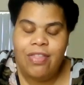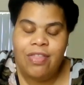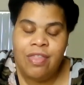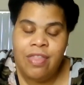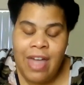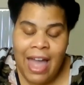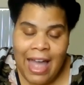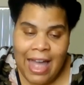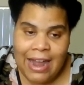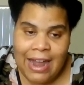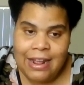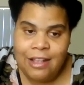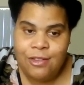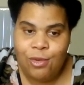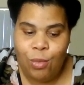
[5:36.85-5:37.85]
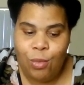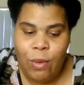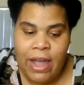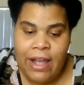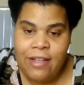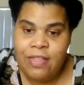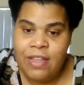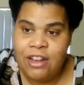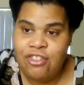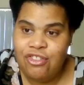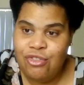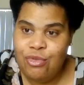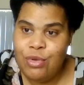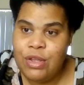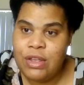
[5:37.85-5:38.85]
that is a way
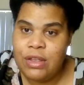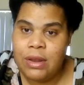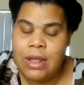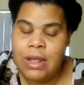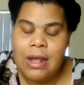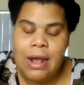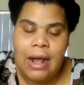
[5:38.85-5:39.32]
that you could